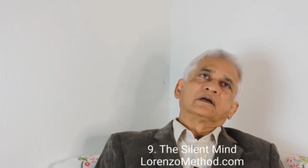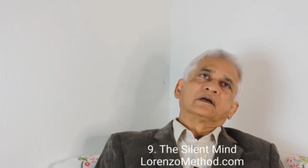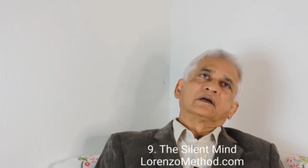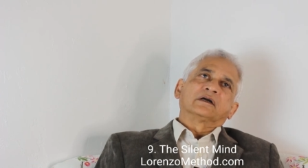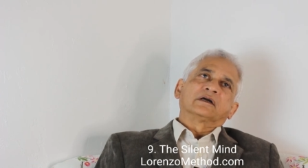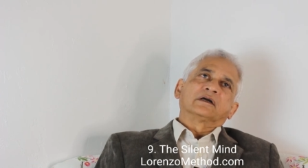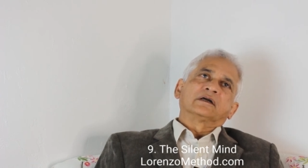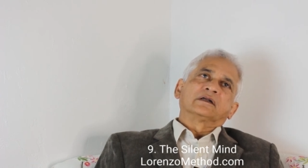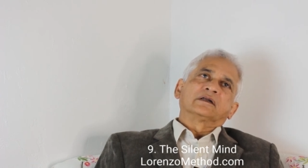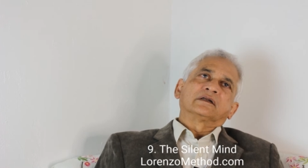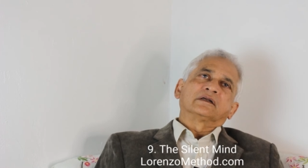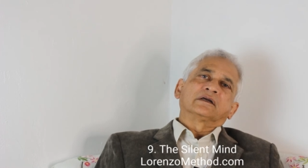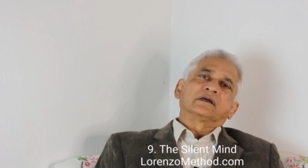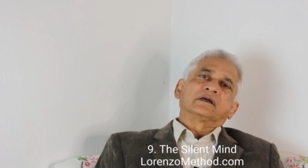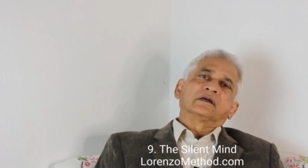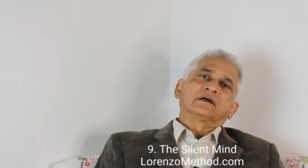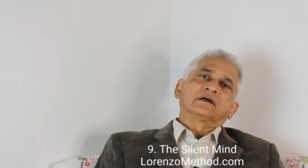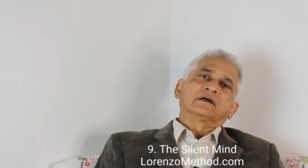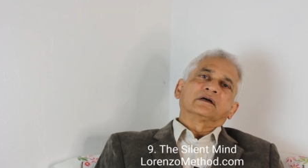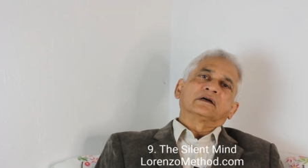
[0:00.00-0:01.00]
and
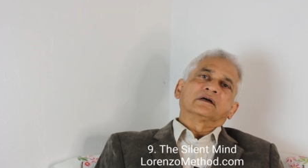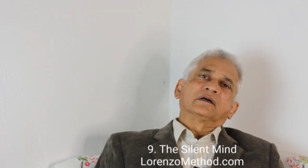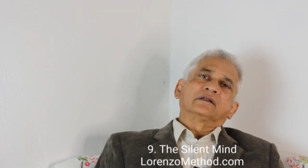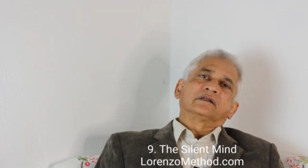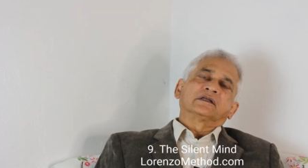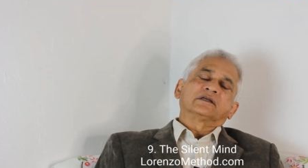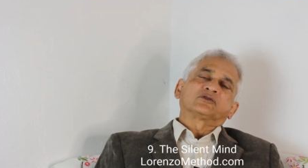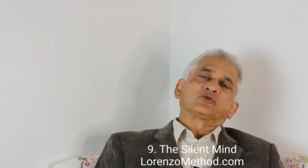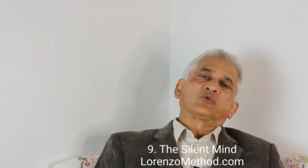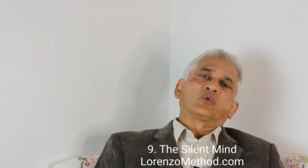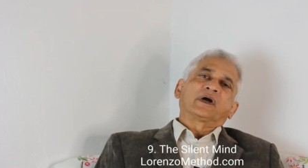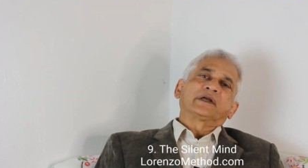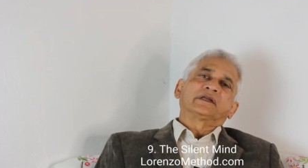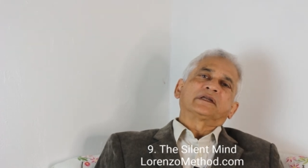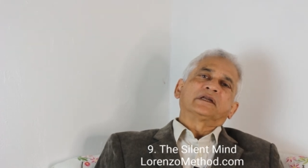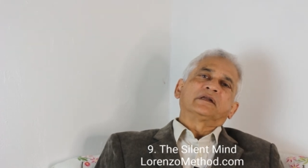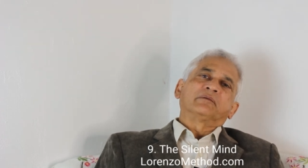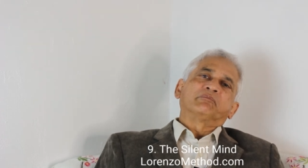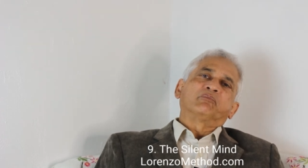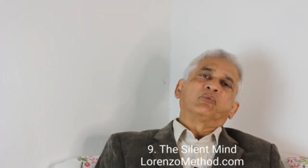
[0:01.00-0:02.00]
uh, there's quite
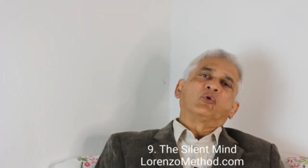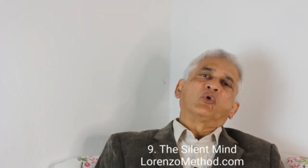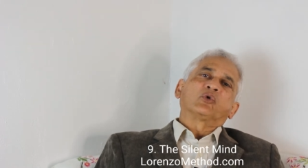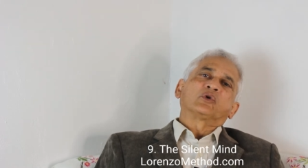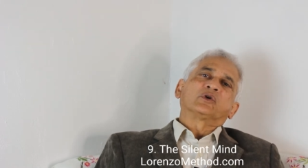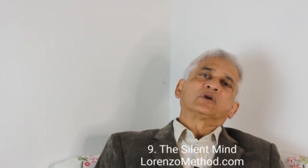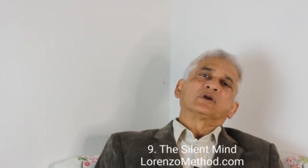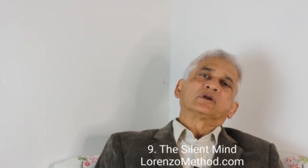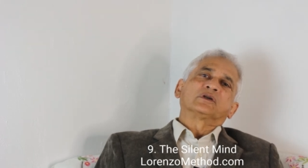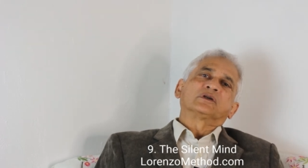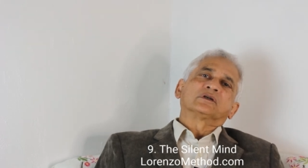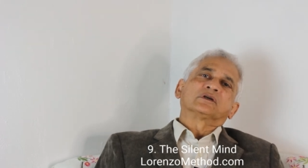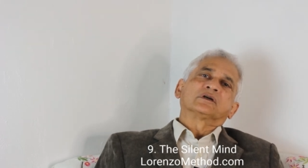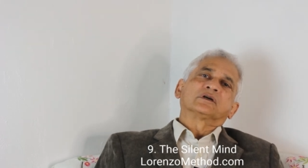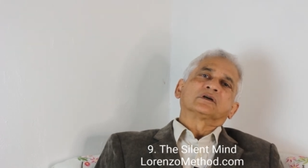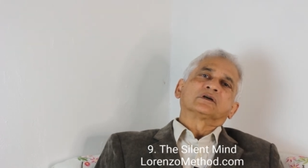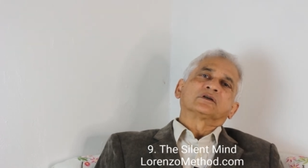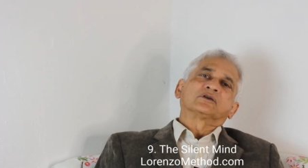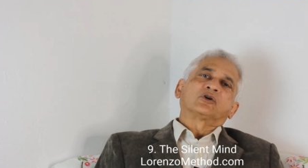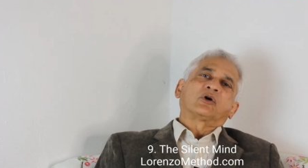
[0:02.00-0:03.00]
an important
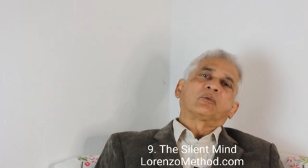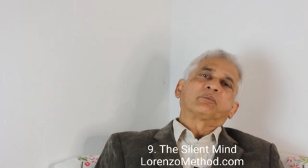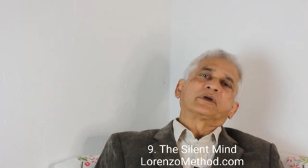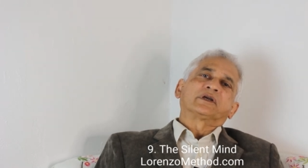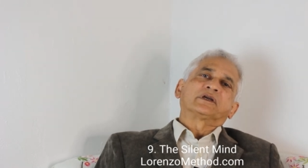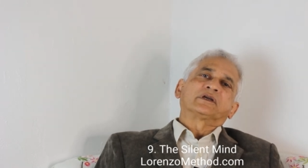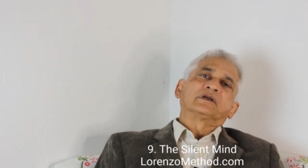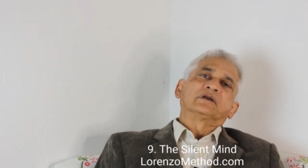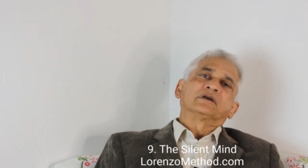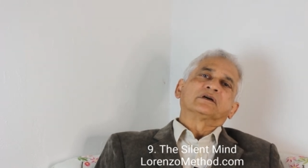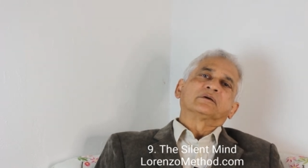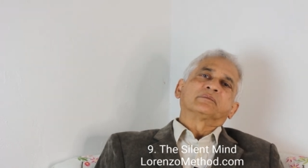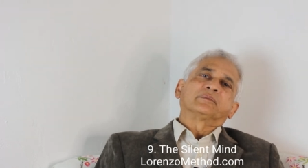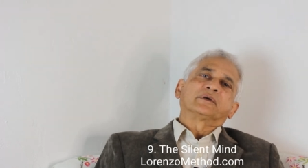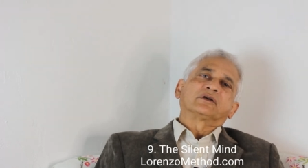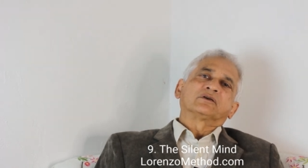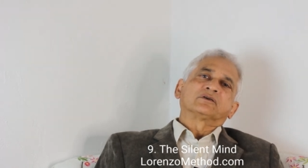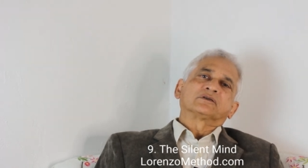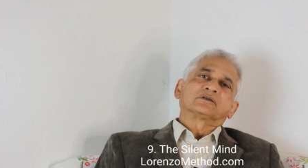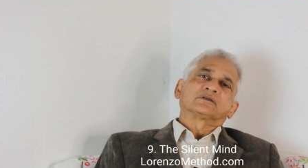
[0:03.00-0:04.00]
uh, topic here
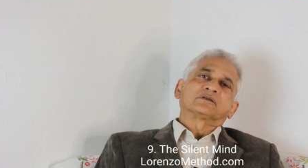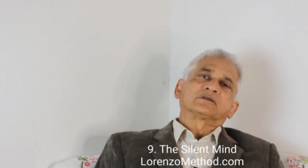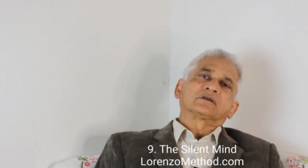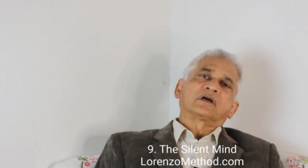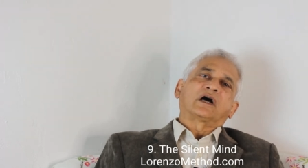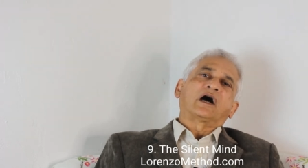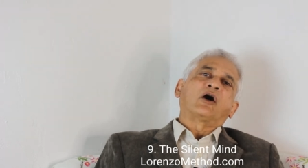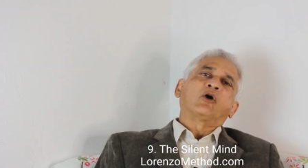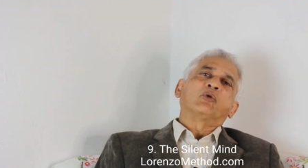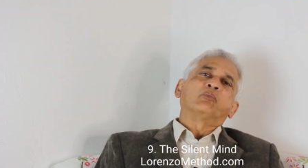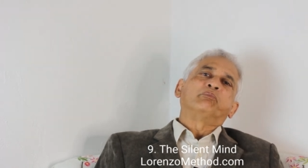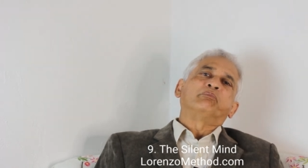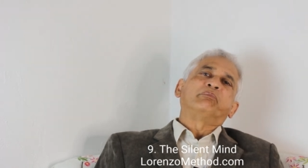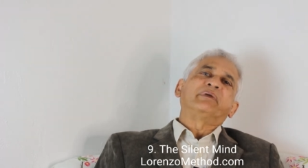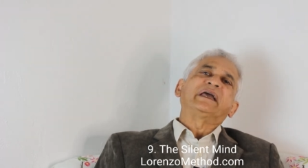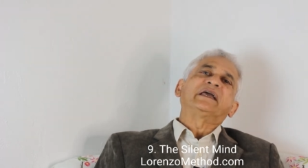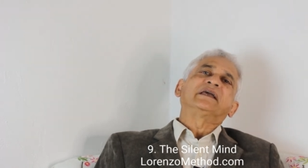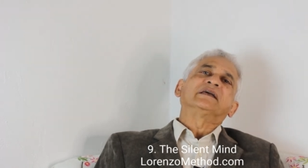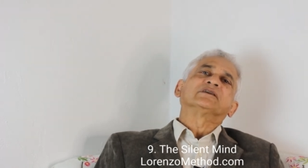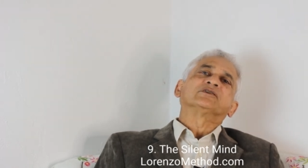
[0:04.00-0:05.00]
because how
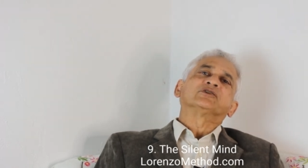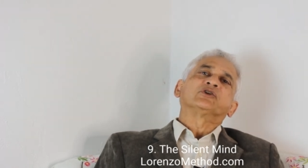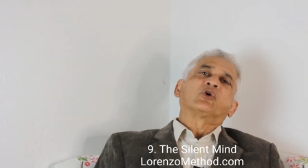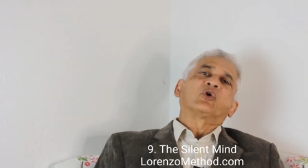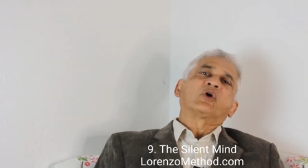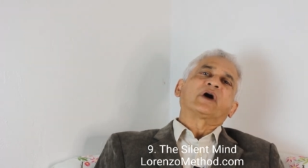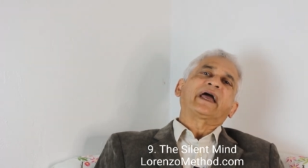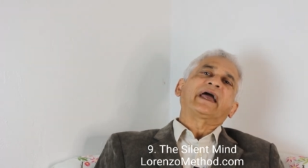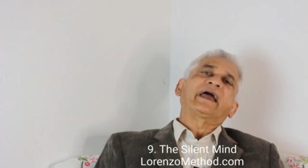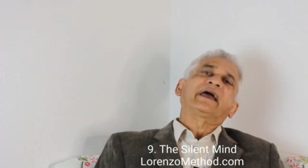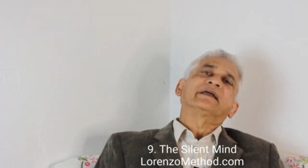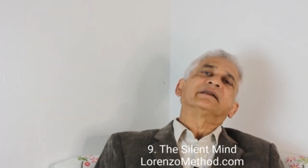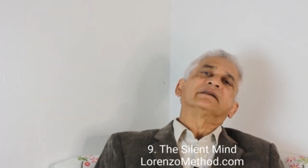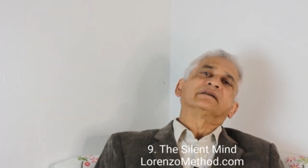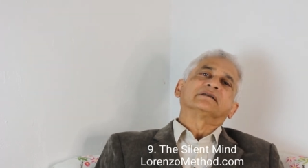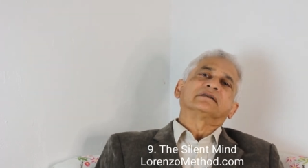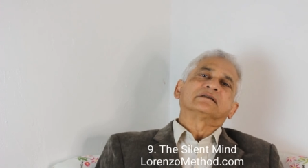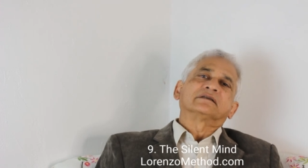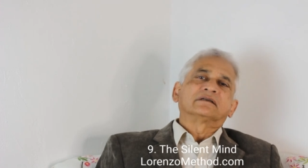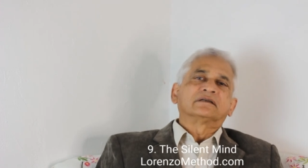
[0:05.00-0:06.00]
big is your
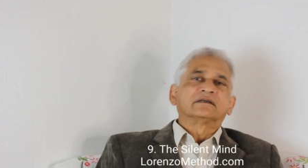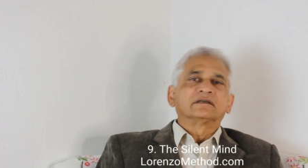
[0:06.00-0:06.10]
hand?